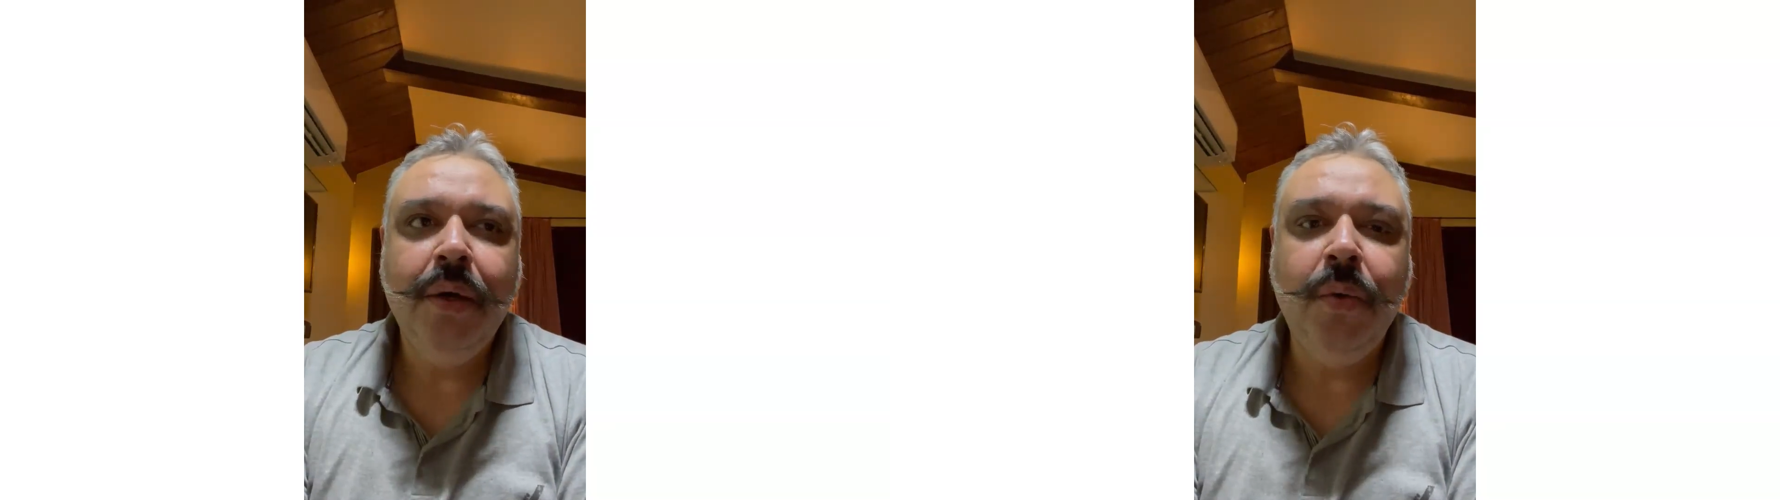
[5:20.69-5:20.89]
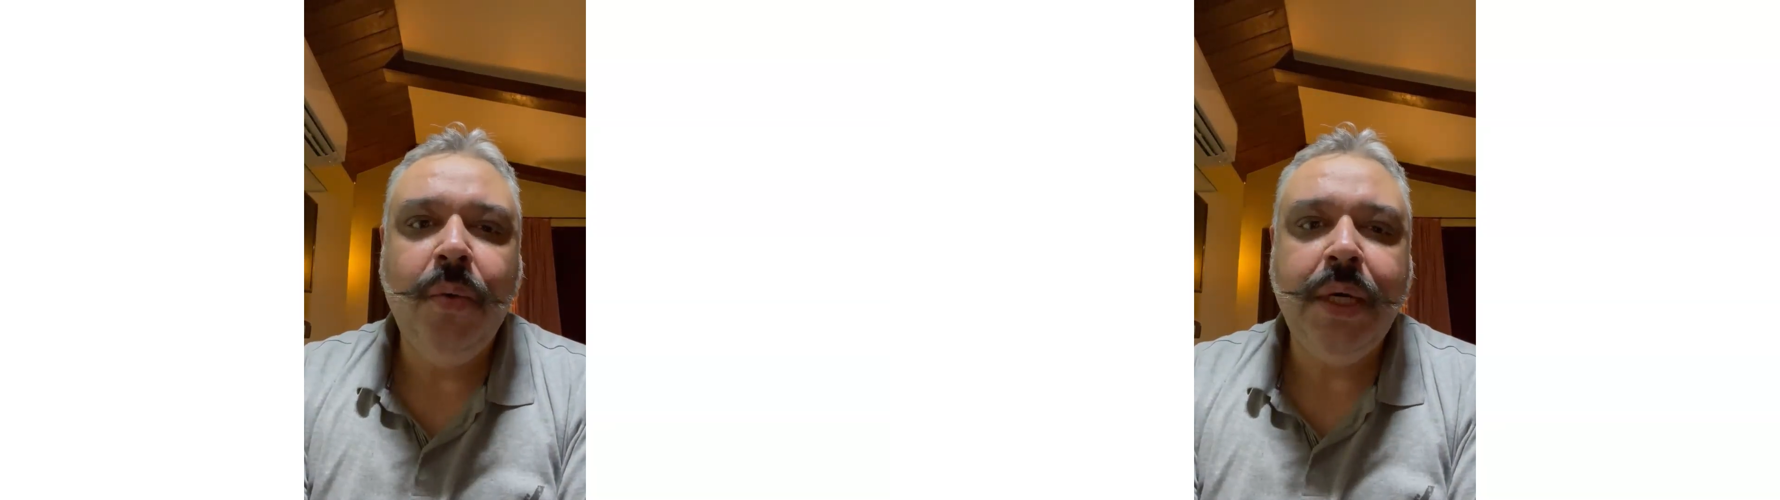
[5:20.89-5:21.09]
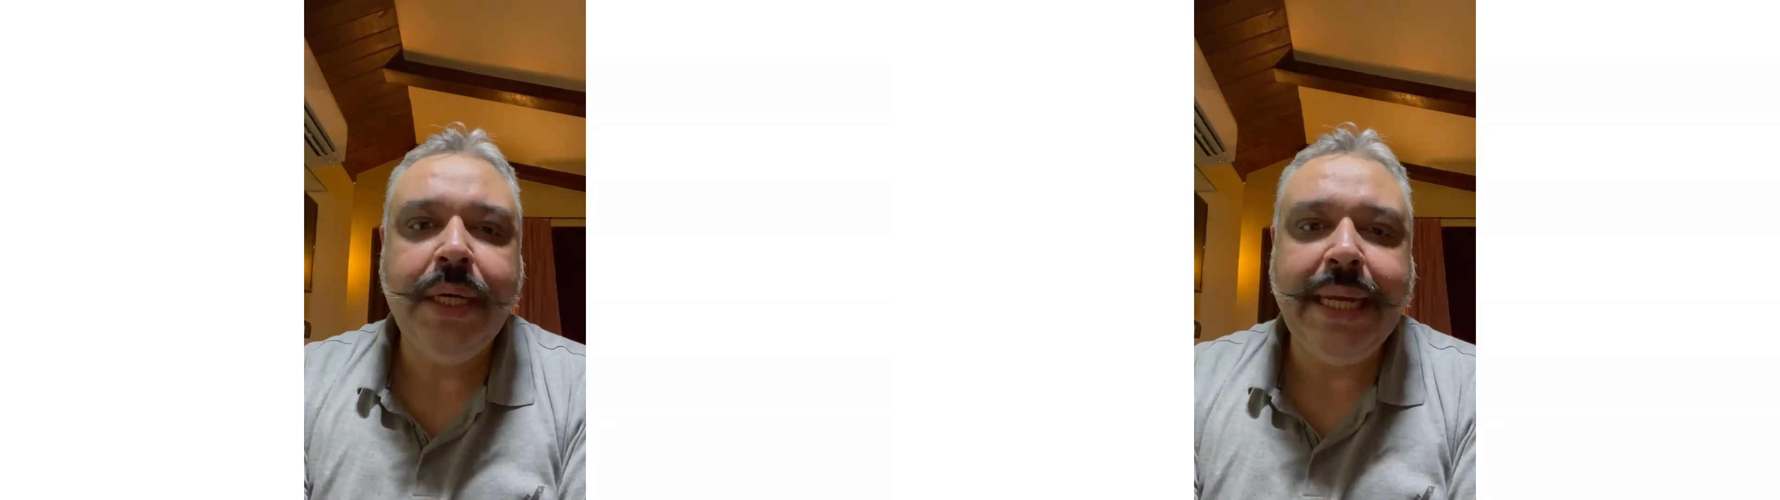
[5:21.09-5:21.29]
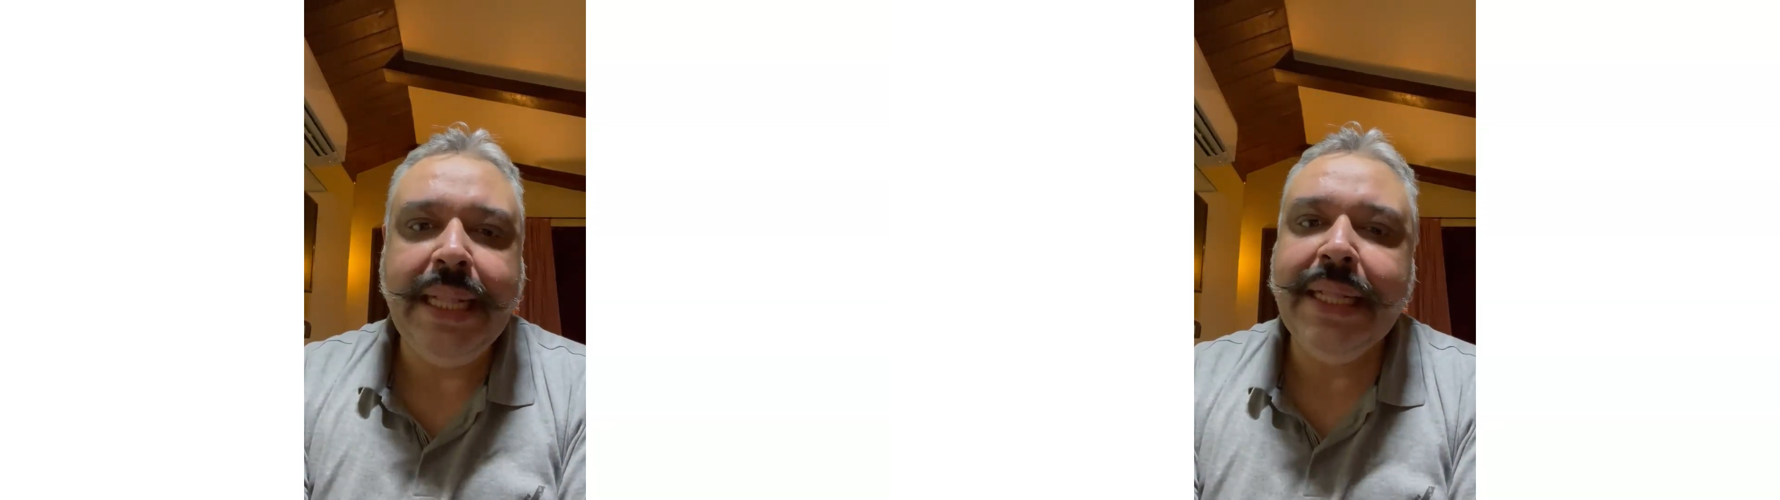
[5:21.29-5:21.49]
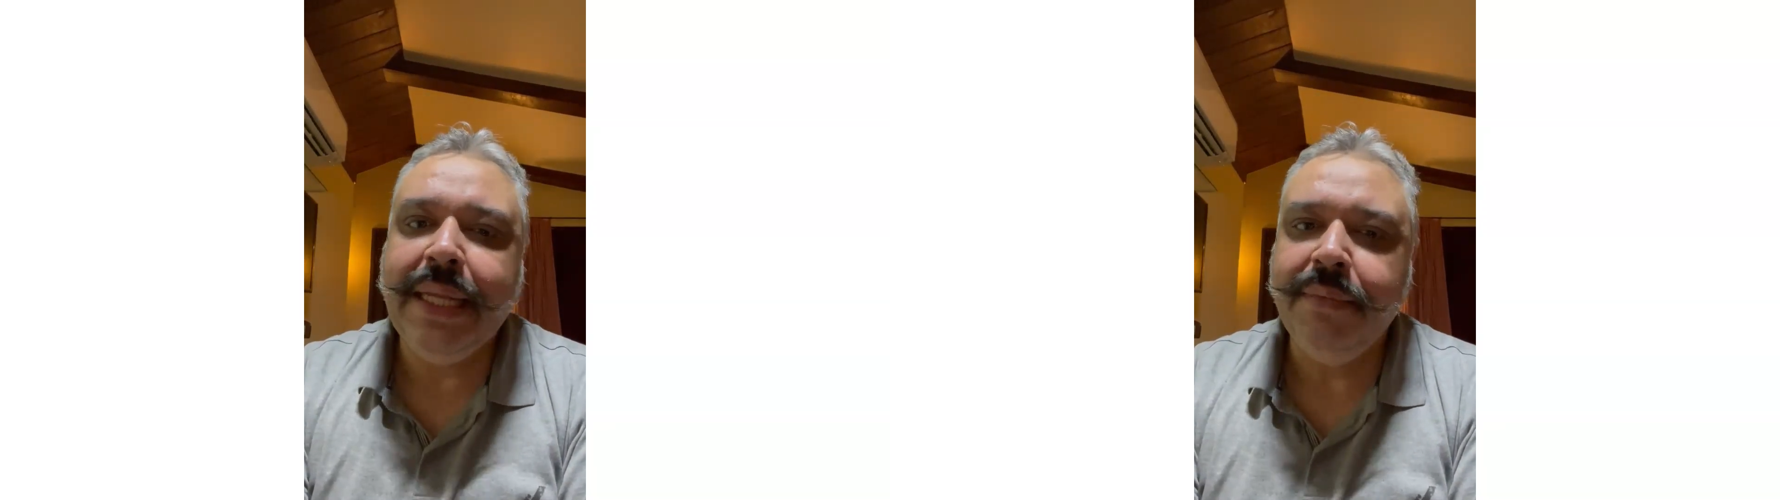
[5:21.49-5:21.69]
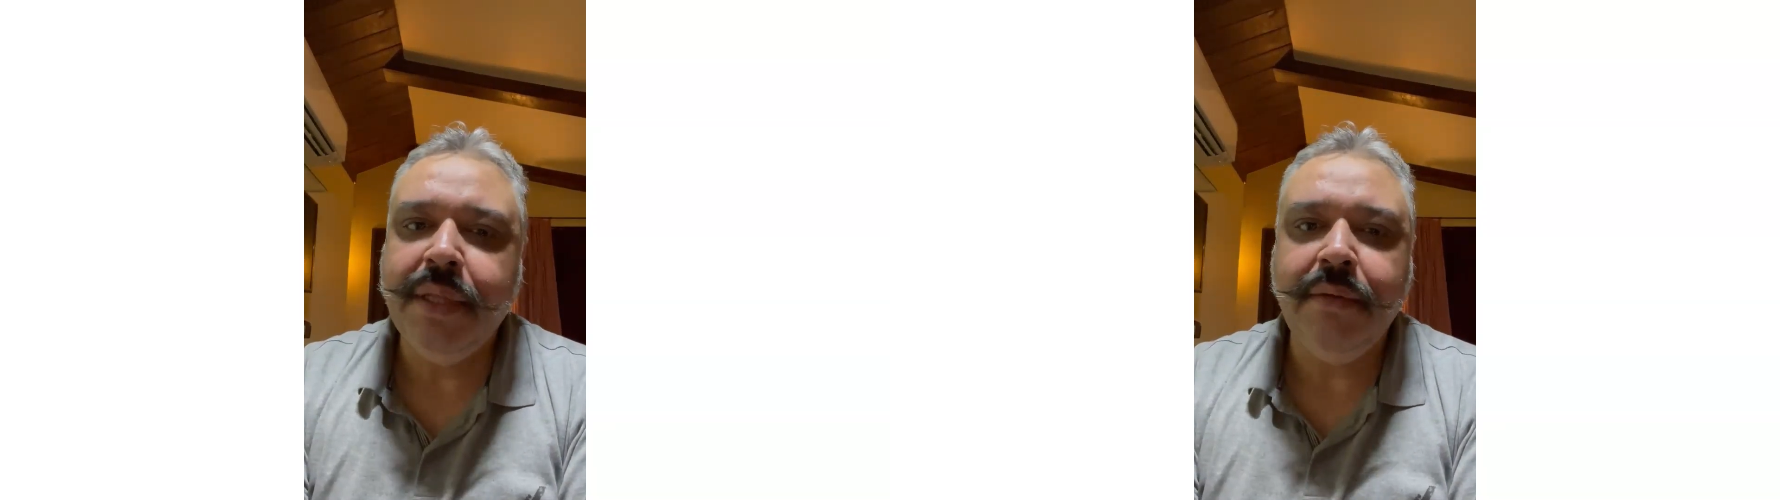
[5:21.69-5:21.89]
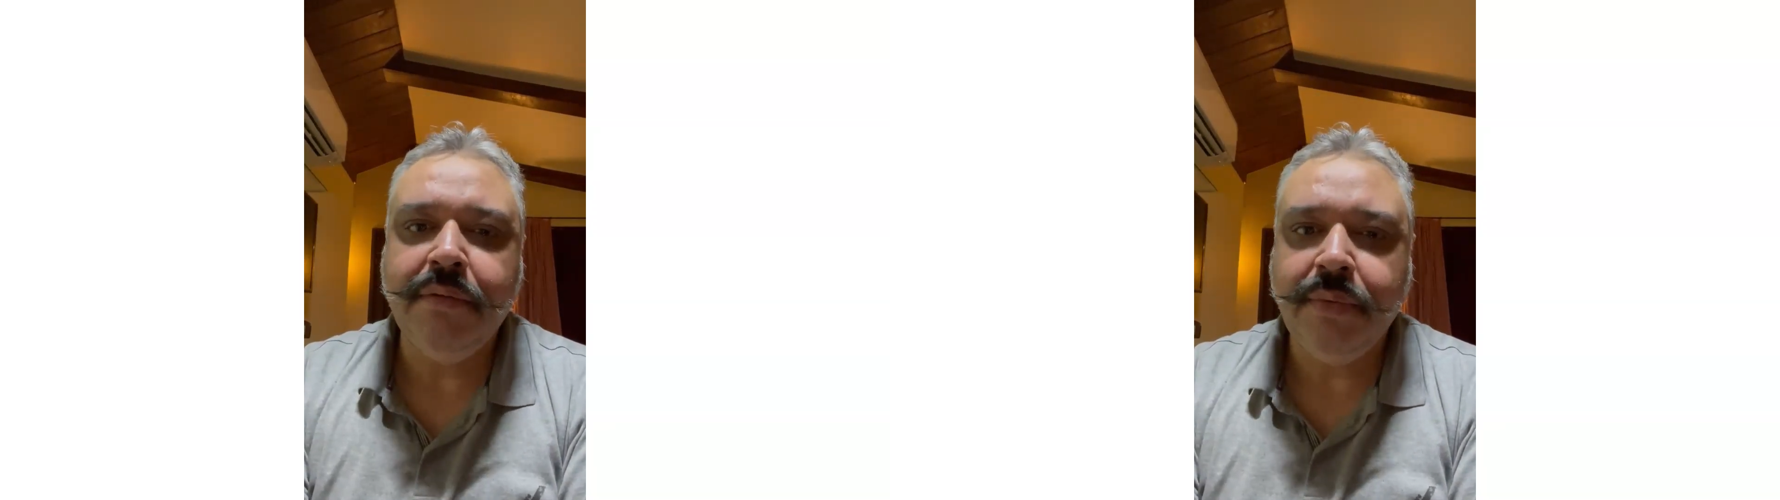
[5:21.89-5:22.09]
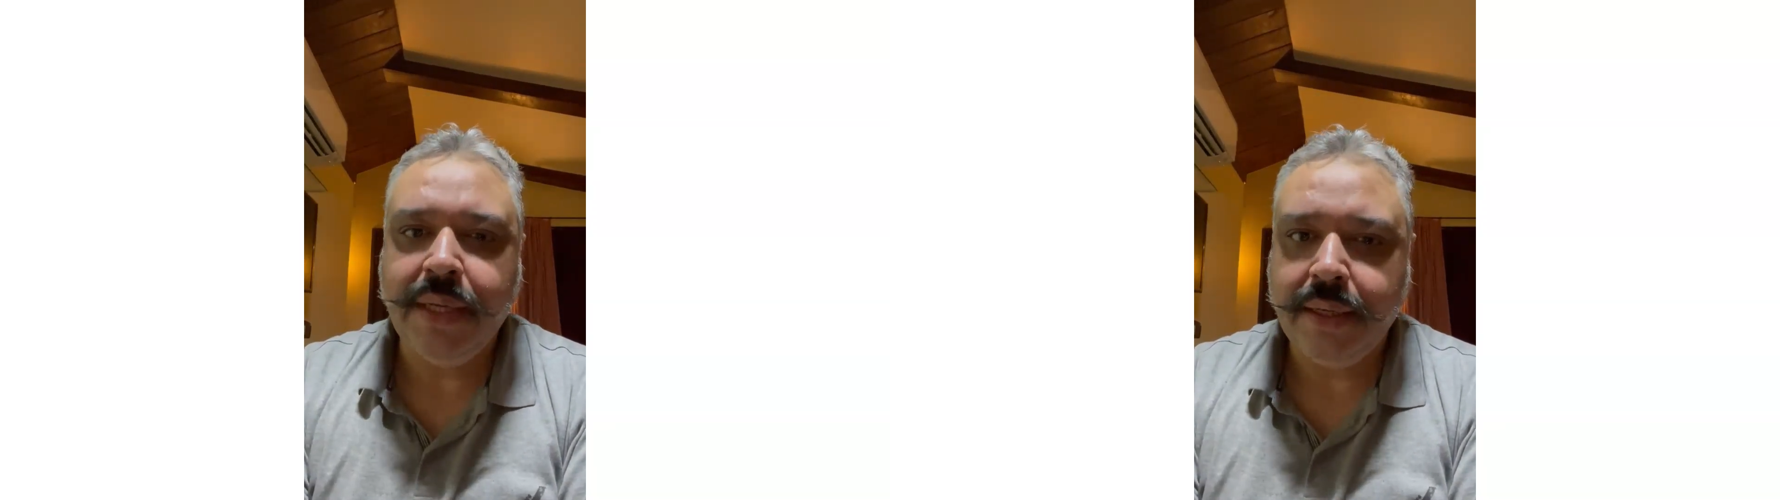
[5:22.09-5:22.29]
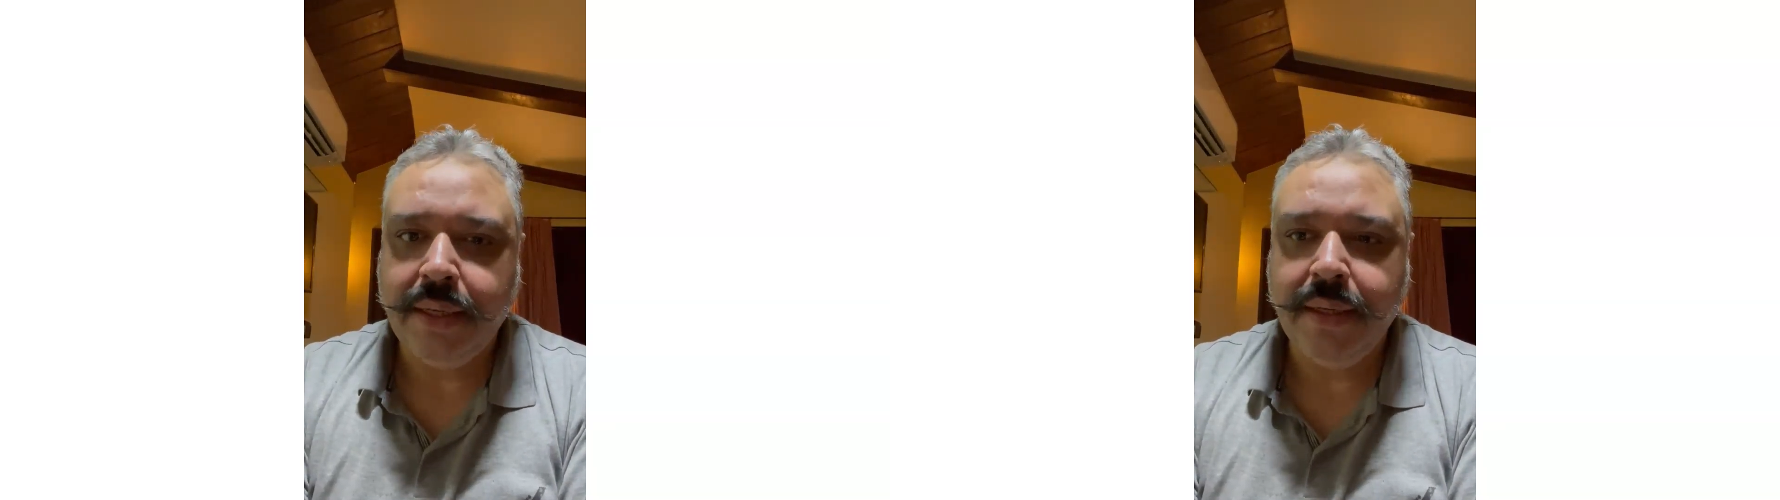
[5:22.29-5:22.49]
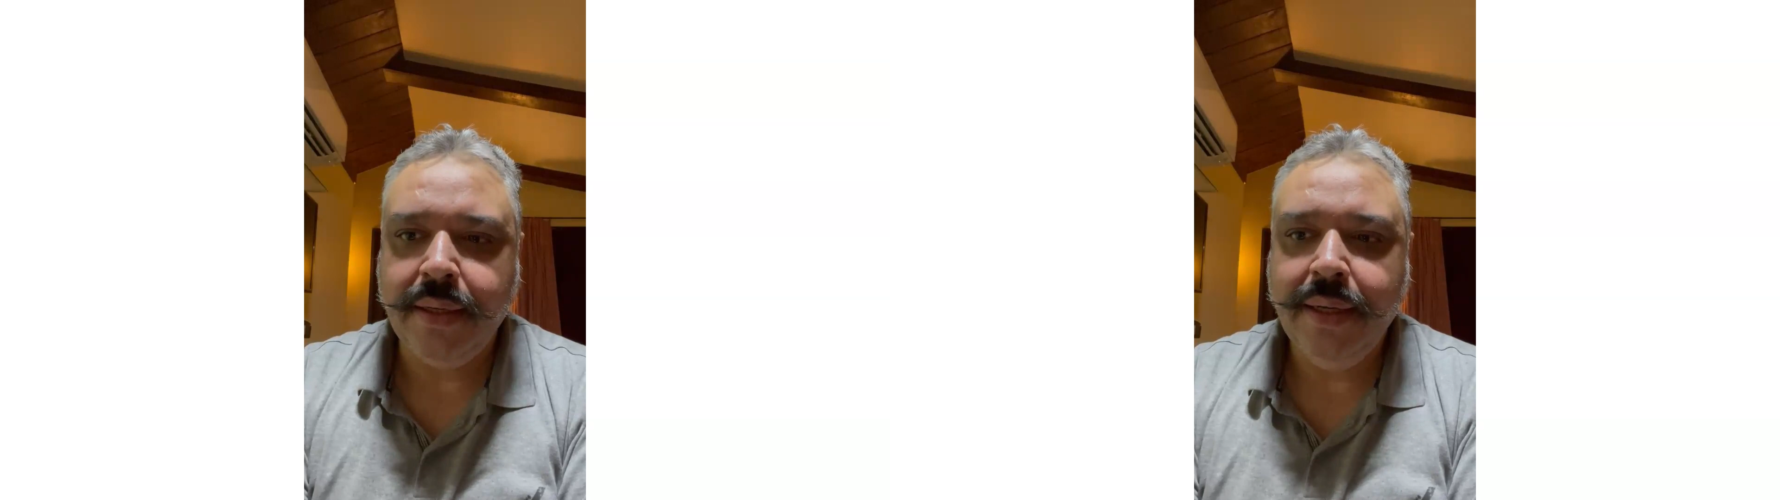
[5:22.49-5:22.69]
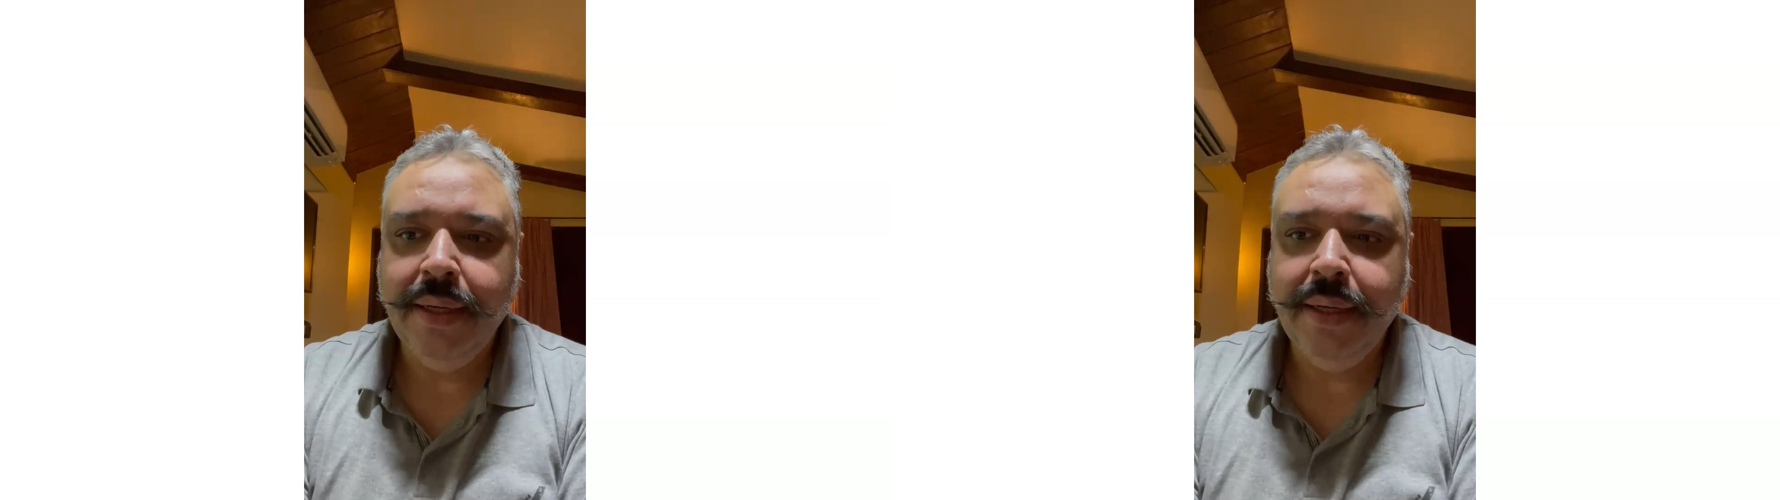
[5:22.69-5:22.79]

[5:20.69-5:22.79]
who would kill themselves working.